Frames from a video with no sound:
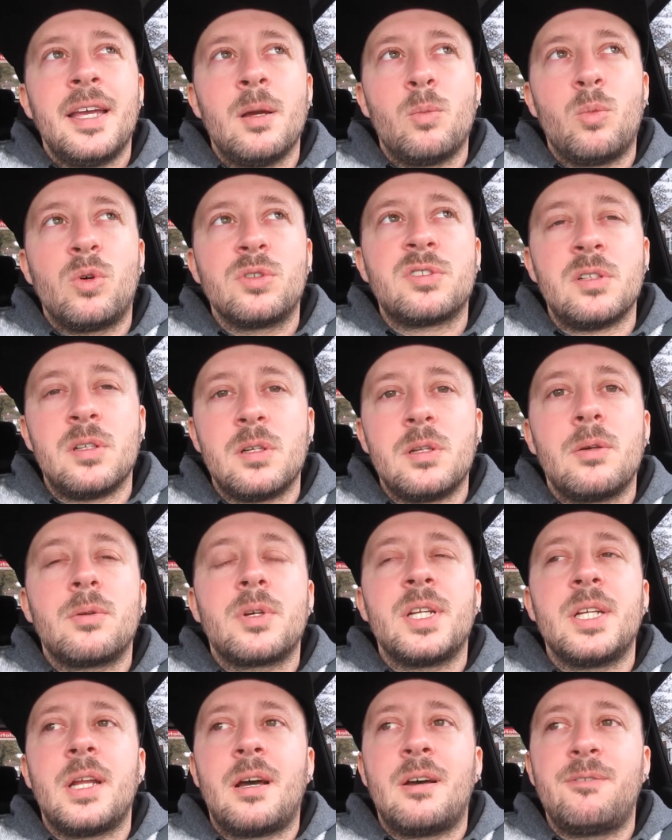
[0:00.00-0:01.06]
it wasn't long
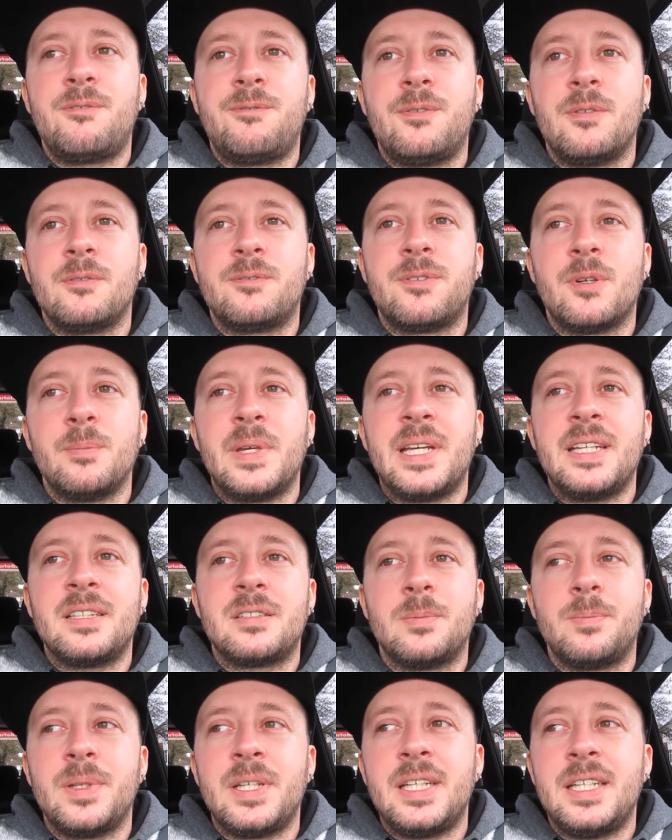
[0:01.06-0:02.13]
enough for me
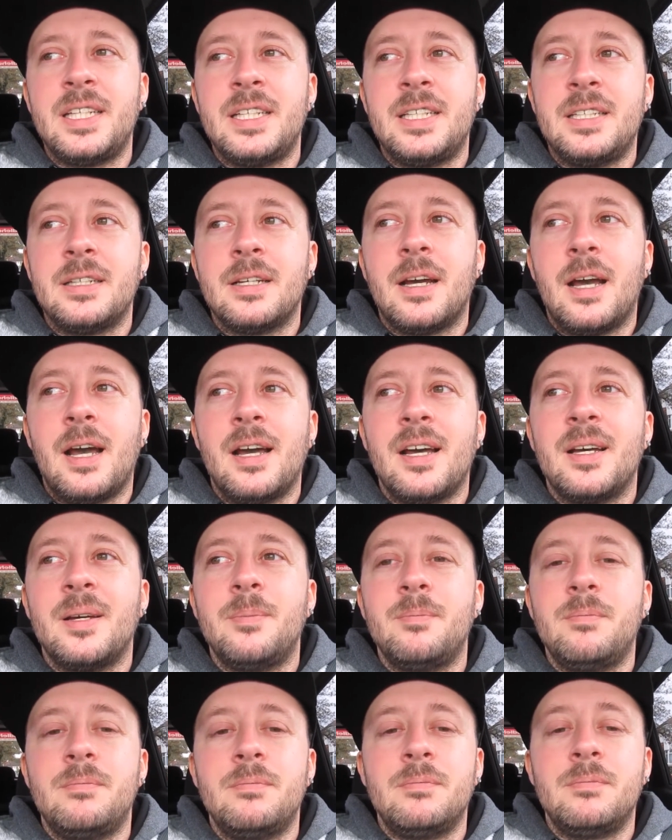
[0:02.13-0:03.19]
to be
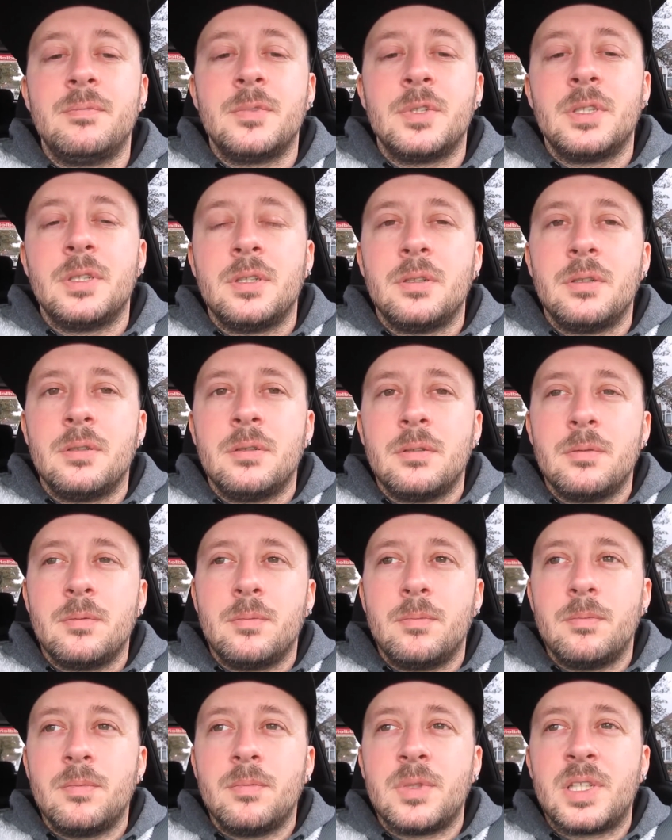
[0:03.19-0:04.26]
um,
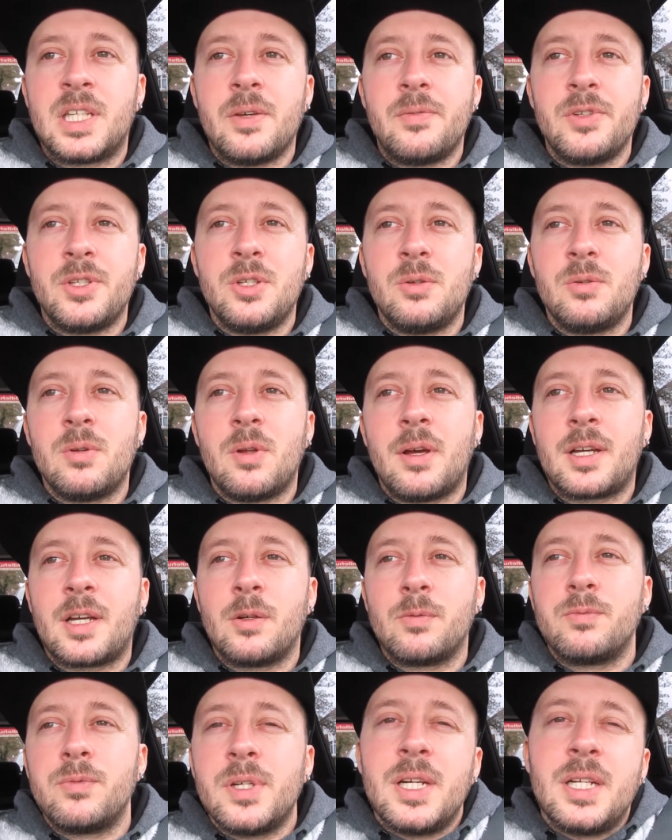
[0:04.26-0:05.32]
giving you like a
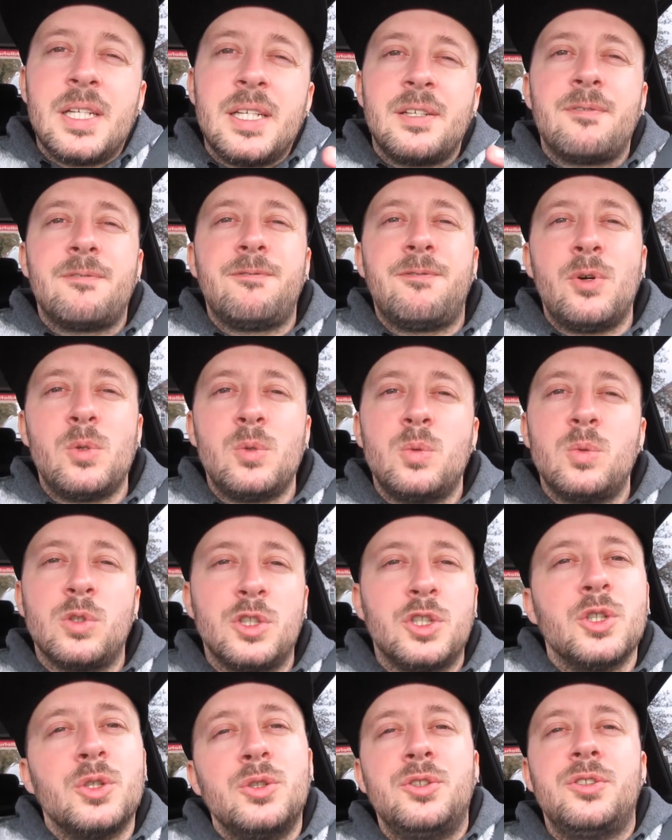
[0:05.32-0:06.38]
really full,
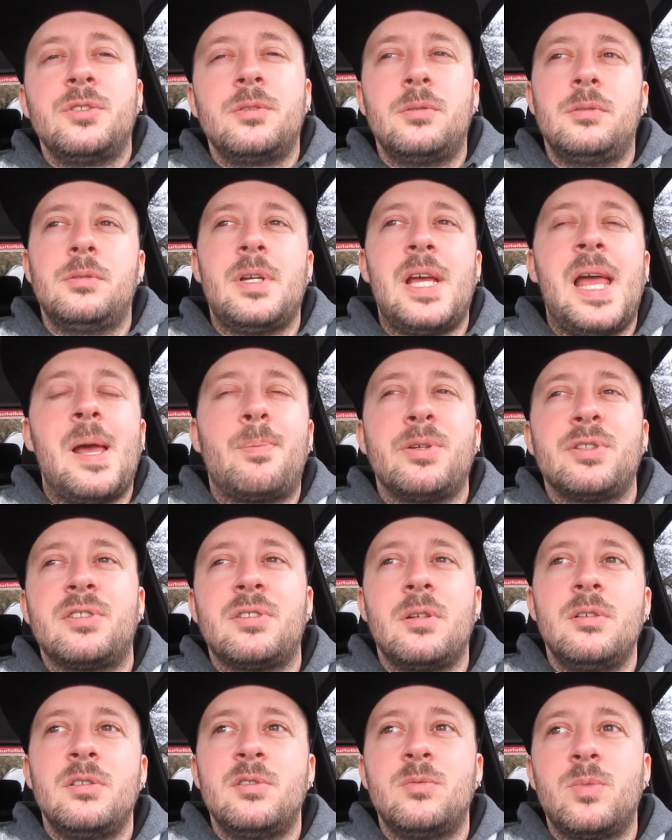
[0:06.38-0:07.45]
good
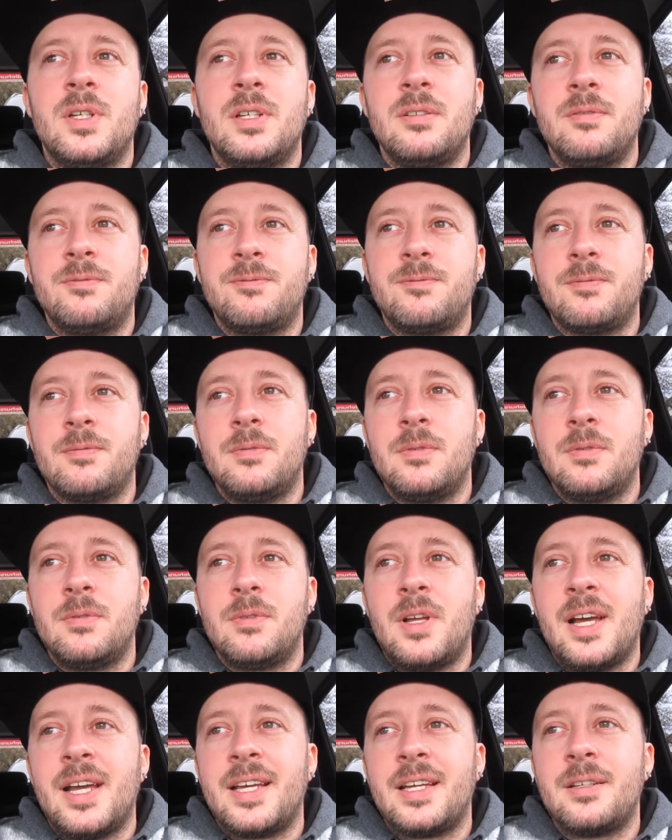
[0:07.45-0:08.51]
episode with
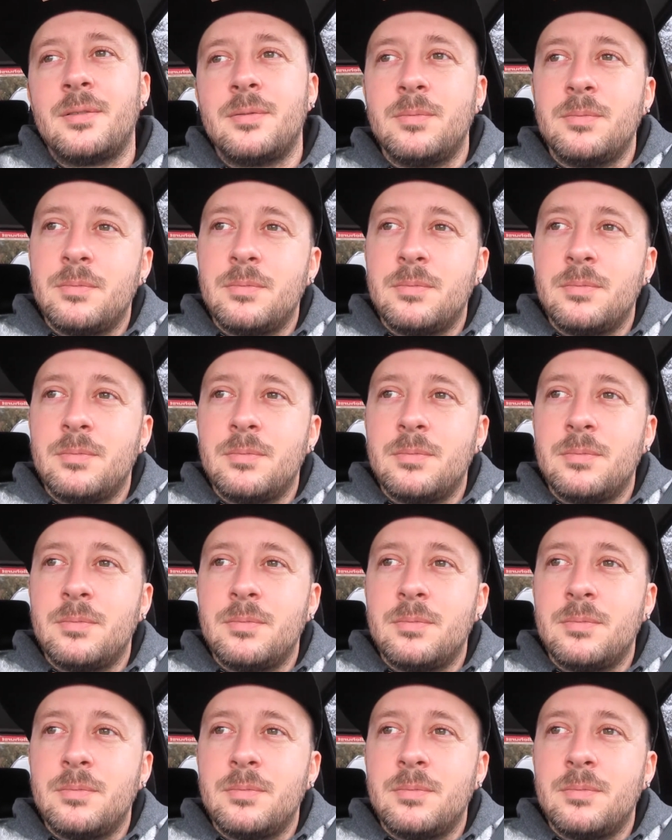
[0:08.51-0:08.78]
like